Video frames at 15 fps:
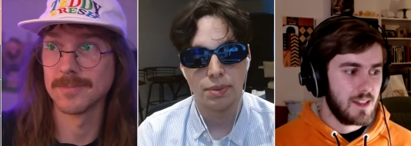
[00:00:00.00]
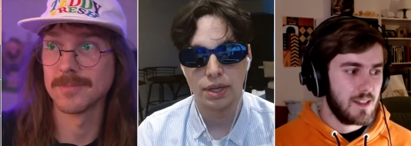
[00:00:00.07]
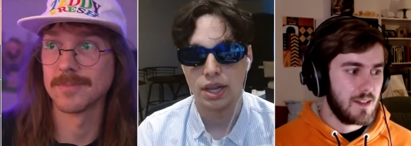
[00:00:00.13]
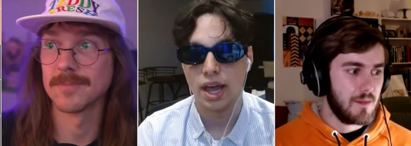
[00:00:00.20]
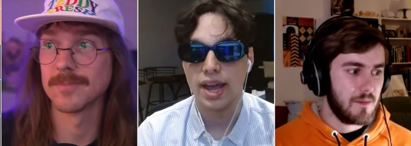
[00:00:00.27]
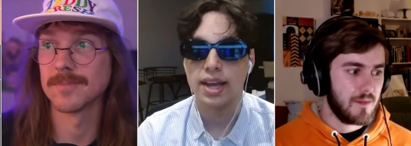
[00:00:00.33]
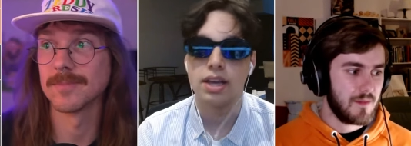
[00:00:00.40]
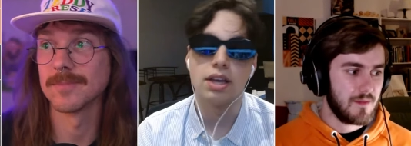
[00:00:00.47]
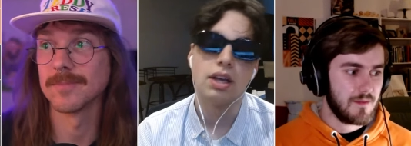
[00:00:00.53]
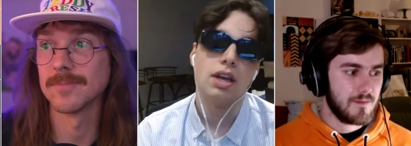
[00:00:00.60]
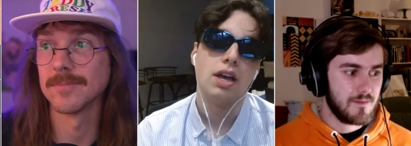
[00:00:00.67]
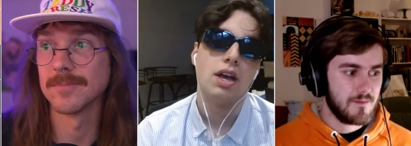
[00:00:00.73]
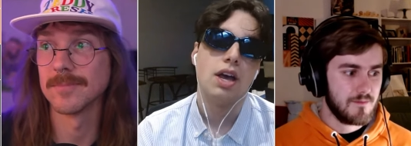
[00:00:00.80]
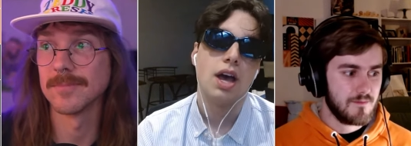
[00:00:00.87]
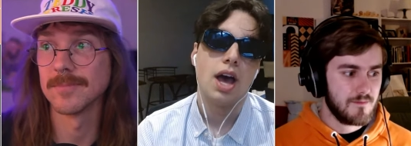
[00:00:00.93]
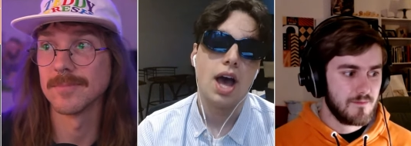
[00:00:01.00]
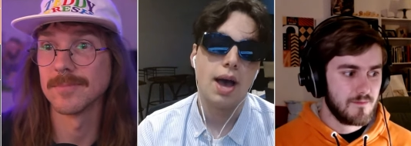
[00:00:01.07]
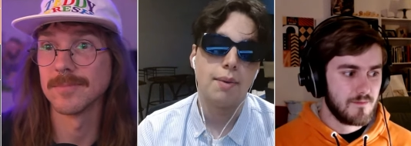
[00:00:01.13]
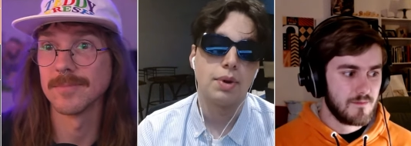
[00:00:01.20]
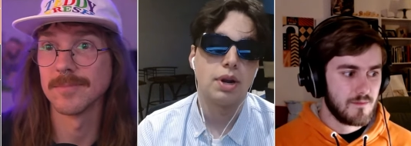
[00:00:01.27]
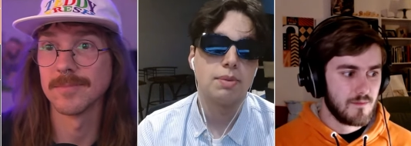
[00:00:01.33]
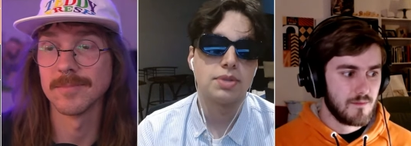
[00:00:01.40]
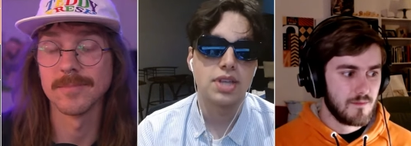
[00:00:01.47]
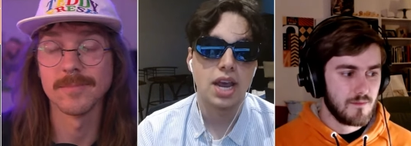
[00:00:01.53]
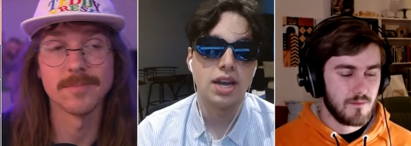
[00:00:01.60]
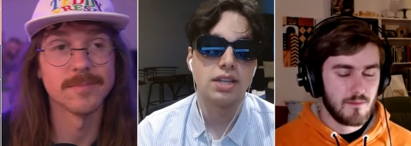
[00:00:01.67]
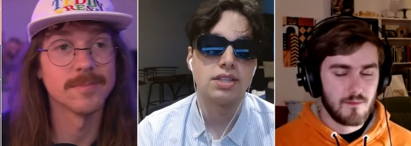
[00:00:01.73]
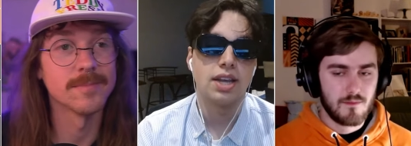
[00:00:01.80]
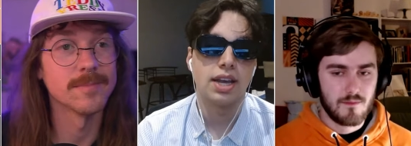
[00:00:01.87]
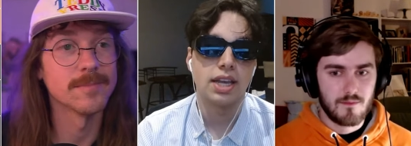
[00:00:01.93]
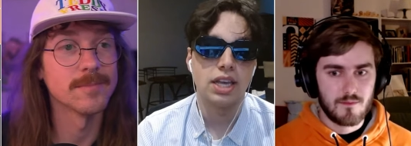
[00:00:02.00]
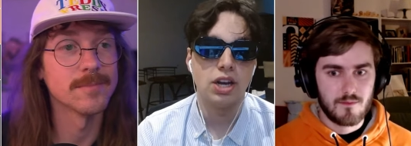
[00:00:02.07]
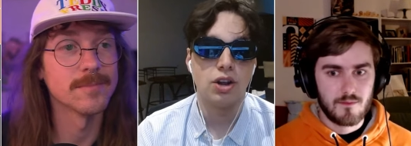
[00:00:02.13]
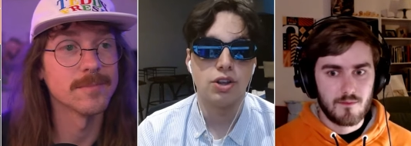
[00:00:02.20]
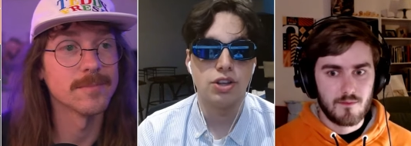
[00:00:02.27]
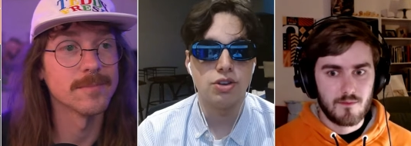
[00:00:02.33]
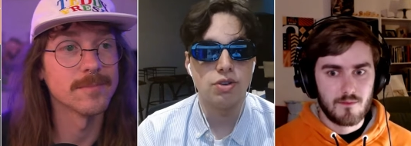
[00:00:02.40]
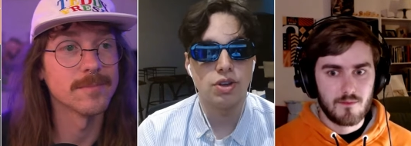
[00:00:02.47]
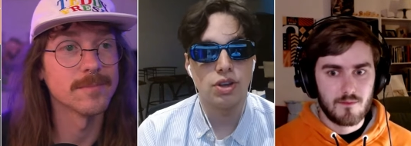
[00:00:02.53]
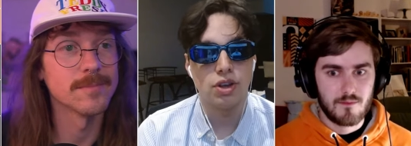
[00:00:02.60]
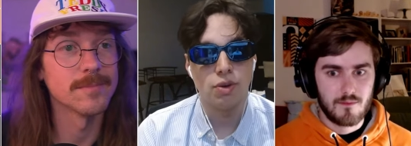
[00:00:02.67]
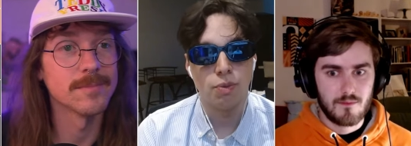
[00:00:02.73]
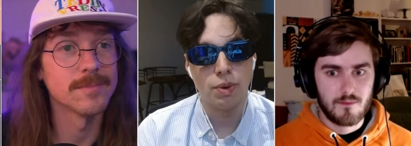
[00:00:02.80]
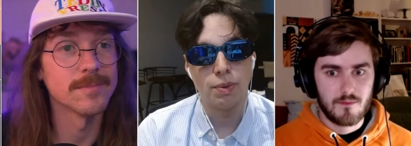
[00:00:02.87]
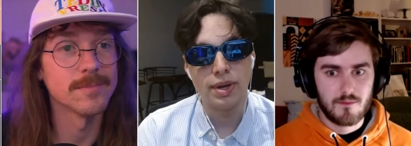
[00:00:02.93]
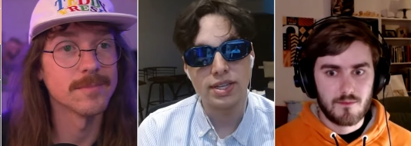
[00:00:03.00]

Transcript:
Speaker 1: But like, I, what I'm saying is like you know you we,